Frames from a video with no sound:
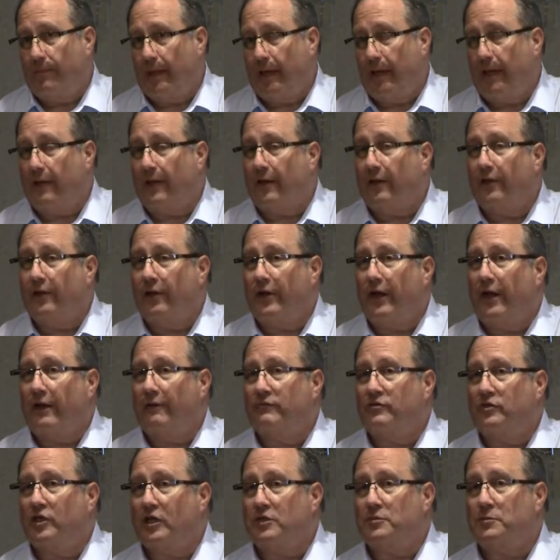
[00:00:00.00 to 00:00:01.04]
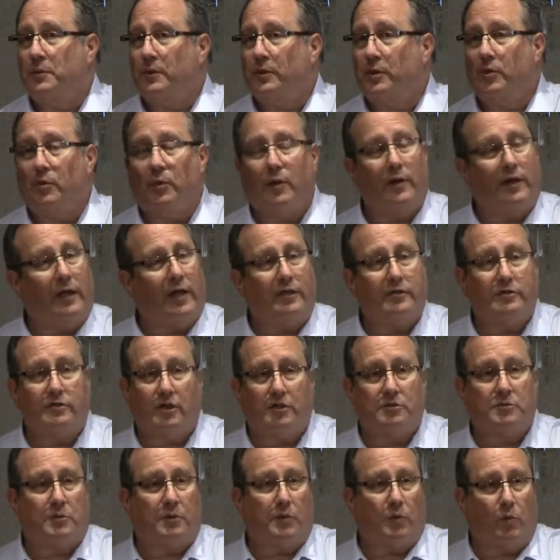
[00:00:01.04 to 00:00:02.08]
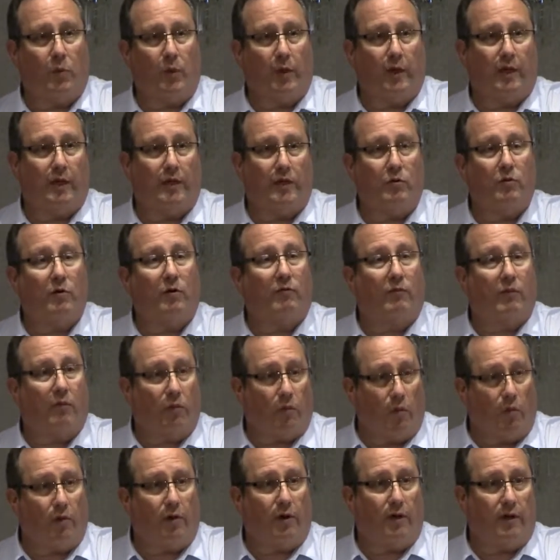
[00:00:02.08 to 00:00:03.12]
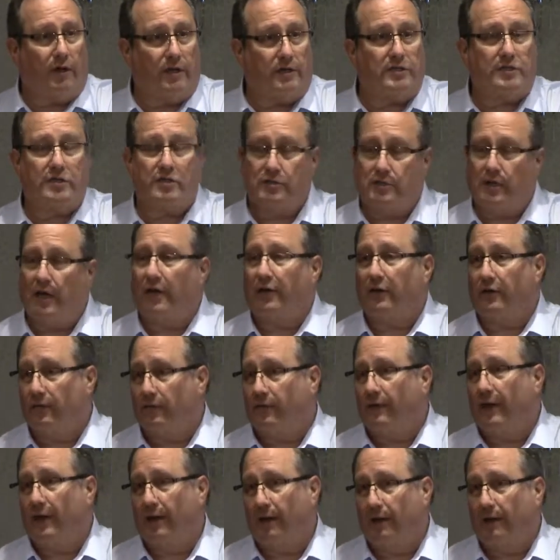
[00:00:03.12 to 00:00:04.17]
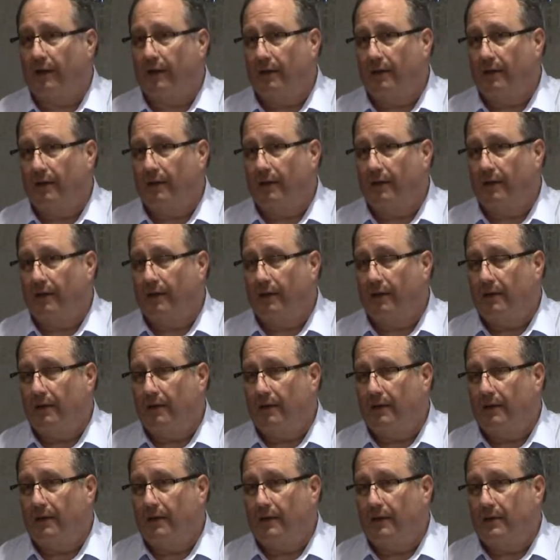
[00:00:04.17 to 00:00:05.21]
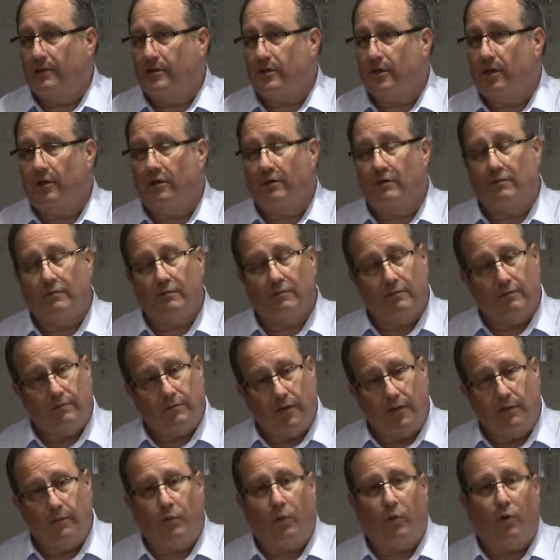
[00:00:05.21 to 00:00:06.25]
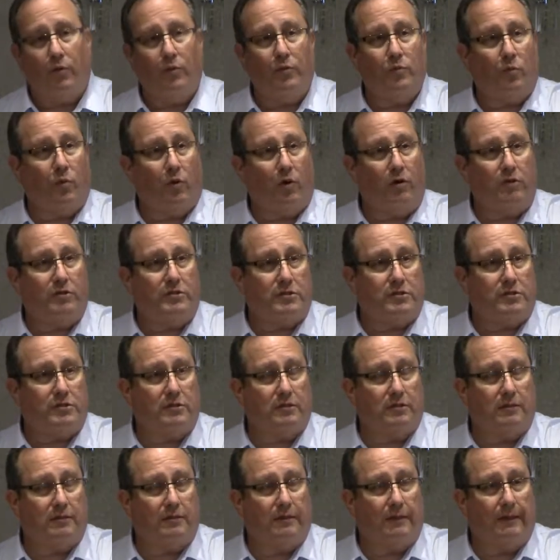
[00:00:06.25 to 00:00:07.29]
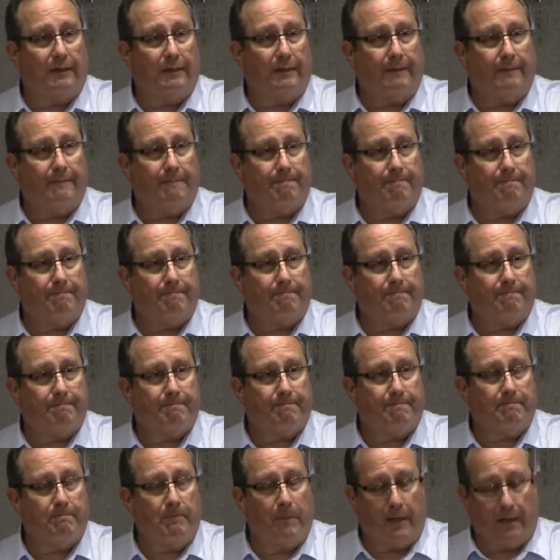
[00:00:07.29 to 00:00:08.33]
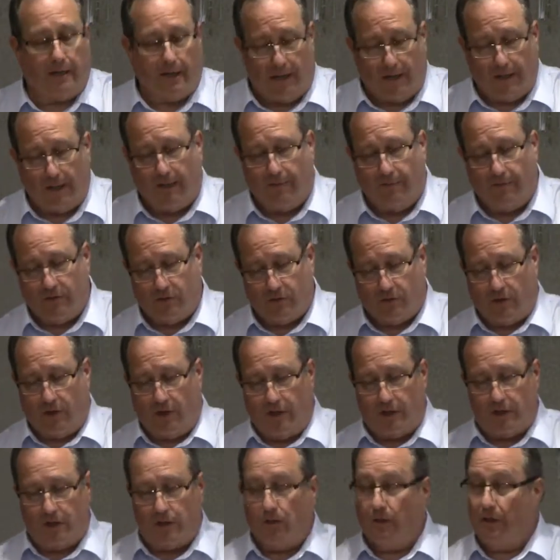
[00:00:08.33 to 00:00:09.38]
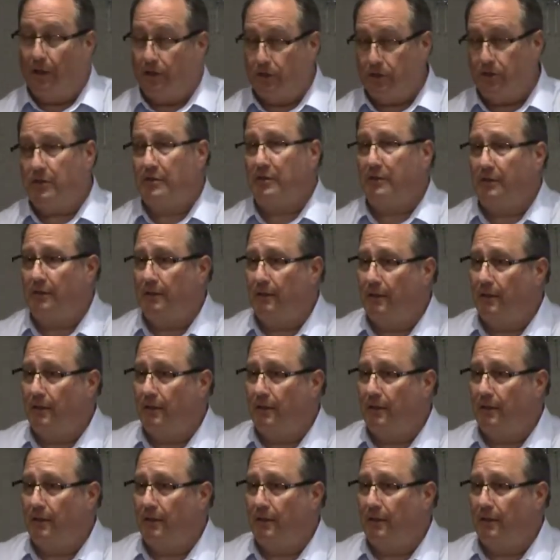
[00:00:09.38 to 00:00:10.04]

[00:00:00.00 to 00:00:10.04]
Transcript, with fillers: And on the day of judgment, you are not judged with the wicked, you are rewarded as a child of God. So, important words. Um, may God give us grace to listen.